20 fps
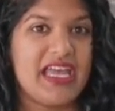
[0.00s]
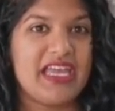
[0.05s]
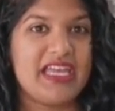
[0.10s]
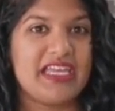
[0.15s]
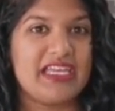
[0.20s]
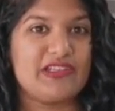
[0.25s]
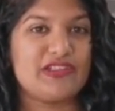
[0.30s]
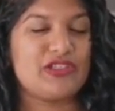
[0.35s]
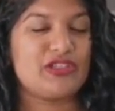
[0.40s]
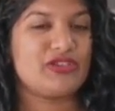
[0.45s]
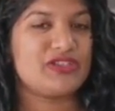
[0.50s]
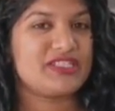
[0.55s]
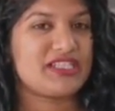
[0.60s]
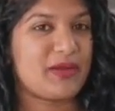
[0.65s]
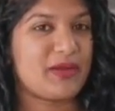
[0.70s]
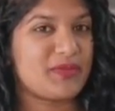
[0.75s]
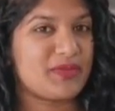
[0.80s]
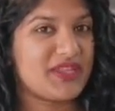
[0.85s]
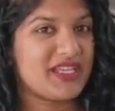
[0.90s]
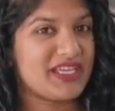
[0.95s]
into
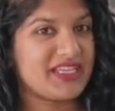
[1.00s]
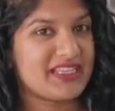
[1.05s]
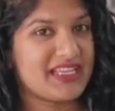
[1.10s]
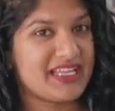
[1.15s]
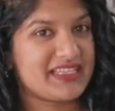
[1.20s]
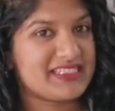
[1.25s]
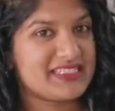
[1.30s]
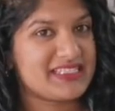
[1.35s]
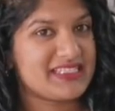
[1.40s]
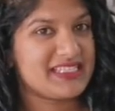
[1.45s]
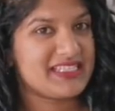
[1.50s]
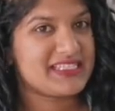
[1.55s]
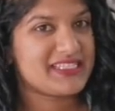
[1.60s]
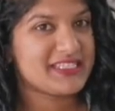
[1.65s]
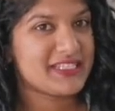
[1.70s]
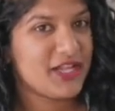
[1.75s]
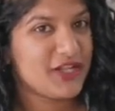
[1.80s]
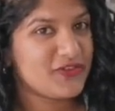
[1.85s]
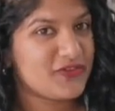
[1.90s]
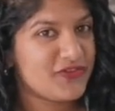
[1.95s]
something that's
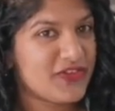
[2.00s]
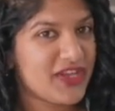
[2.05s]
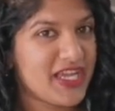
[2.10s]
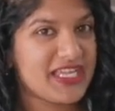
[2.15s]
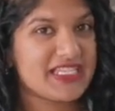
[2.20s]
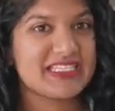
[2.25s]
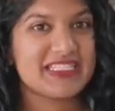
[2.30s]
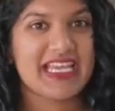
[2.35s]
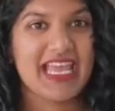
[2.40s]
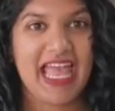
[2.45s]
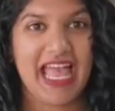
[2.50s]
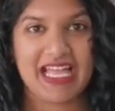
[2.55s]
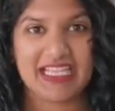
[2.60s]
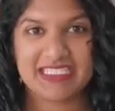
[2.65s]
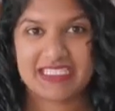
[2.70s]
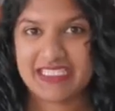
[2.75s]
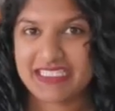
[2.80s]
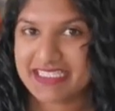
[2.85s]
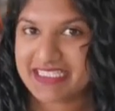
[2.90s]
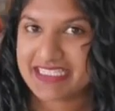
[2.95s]
sulfate
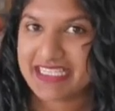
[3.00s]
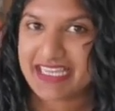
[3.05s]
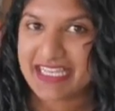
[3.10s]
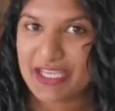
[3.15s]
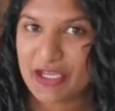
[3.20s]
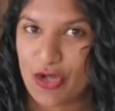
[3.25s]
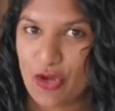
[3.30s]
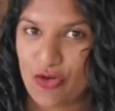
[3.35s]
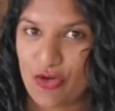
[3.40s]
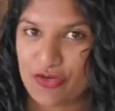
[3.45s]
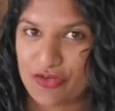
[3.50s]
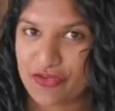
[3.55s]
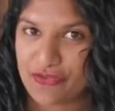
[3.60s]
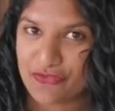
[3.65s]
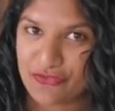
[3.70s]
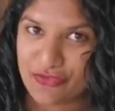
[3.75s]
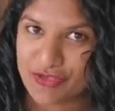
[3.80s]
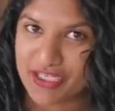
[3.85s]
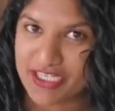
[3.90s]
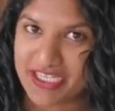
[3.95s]
and silicone
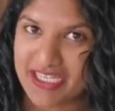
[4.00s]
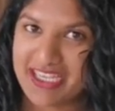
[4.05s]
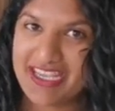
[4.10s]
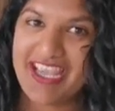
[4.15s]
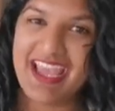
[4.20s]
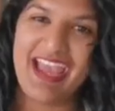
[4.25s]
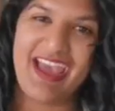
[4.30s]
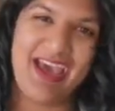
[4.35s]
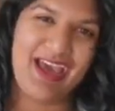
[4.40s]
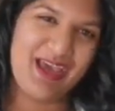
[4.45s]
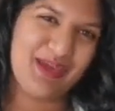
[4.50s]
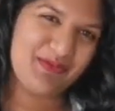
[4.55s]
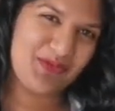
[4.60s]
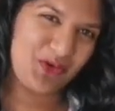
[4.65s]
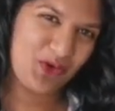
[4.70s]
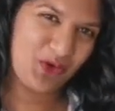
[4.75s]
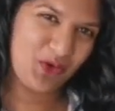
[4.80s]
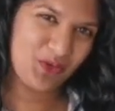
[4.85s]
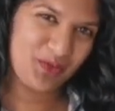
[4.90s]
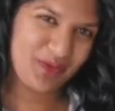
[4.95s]
free, I'm
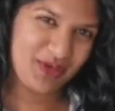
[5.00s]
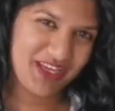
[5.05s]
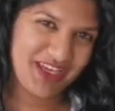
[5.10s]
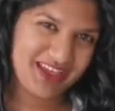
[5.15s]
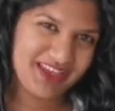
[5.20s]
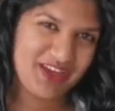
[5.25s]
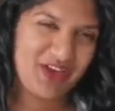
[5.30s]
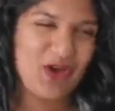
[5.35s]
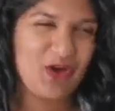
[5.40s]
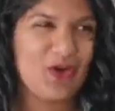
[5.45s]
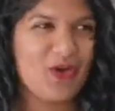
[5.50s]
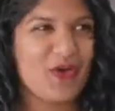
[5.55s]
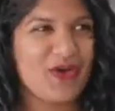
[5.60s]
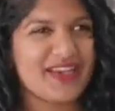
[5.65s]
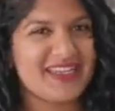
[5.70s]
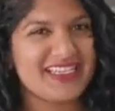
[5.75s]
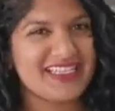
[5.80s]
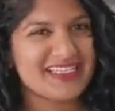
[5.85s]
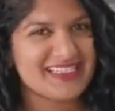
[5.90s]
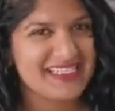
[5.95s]
hoping, or
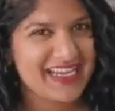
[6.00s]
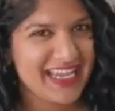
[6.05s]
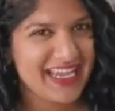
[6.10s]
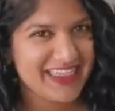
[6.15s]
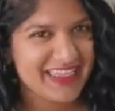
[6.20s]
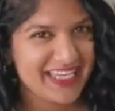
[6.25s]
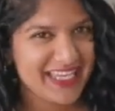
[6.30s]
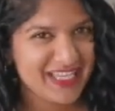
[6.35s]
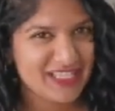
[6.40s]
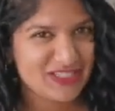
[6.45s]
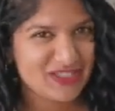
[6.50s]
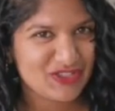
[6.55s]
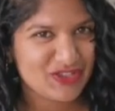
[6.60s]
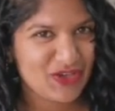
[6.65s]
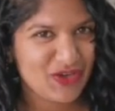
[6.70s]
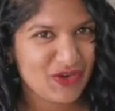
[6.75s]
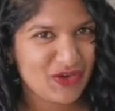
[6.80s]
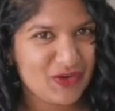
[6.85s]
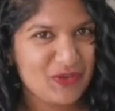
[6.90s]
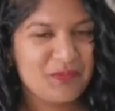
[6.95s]
at least I think
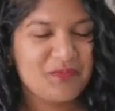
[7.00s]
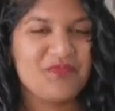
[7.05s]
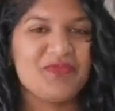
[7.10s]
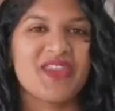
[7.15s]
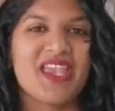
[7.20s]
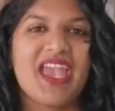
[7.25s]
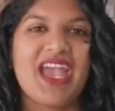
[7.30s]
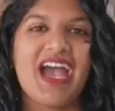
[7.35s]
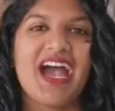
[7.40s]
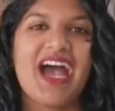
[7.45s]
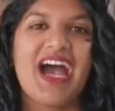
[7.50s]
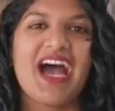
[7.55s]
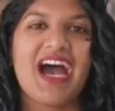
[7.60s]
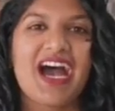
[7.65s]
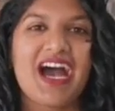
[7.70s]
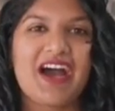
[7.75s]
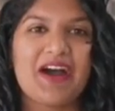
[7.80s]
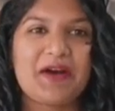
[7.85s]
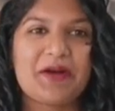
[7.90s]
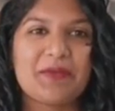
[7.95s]
so.
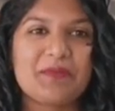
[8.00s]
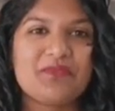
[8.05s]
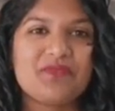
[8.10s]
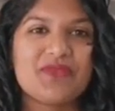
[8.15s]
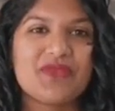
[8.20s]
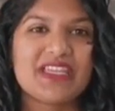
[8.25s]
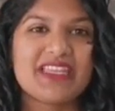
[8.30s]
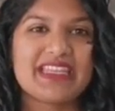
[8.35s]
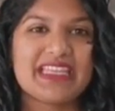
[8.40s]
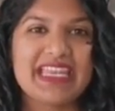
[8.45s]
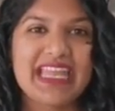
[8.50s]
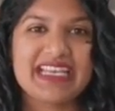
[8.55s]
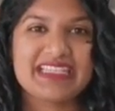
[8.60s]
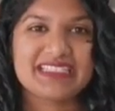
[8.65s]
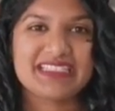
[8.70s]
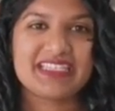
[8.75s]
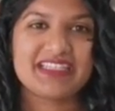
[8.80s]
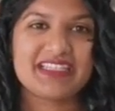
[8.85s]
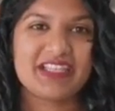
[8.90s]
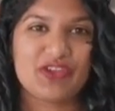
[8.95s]
The next
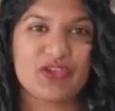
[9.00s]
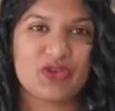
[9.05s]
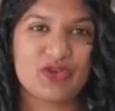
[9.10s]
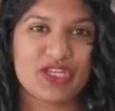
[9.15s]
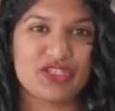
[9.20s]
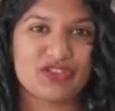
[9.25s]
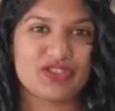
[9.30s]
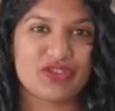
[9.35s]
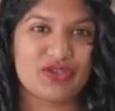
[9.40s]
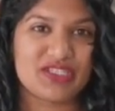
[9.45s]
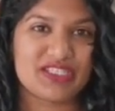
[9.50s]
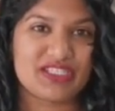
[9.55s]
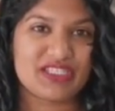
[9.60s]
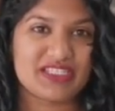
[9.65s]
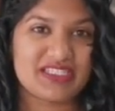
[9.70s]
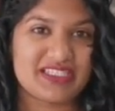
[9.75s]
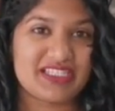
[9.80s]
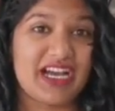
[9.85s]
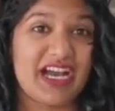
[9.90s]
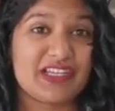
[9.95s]
thing that you can do is to
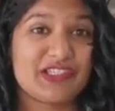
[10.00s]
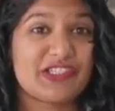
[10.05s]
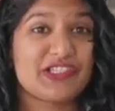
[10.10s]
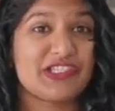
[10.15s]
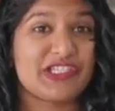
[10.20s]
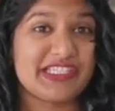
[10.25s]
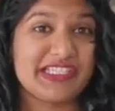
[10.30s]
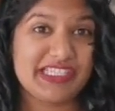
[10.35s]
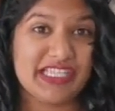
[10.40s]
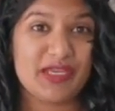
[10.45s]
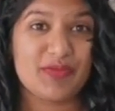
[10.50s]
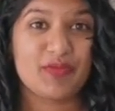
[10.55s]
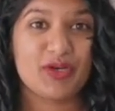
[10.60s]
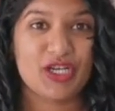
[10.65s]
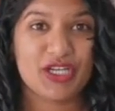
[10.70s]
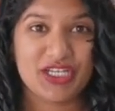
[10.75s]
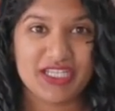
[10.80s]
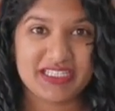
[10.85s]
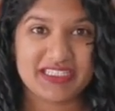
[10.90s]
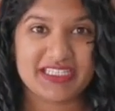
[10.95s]
start to deep
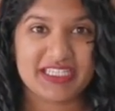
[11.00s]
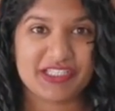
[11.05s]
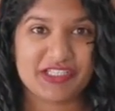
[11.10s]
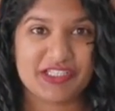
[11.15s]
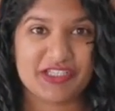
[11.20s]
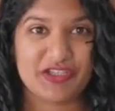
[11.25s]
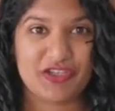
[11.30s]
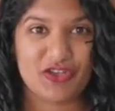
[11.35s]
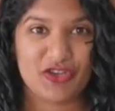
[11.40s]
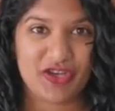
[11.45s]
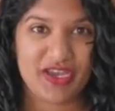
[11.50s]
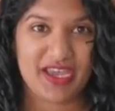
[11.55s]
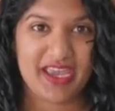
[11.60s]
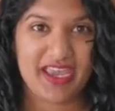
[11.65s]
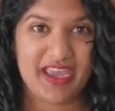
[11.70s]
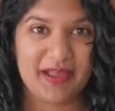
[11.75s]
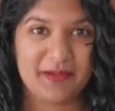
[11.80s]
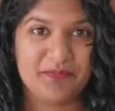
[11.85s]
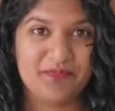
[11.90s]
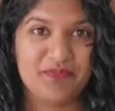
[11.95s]
condition your hair.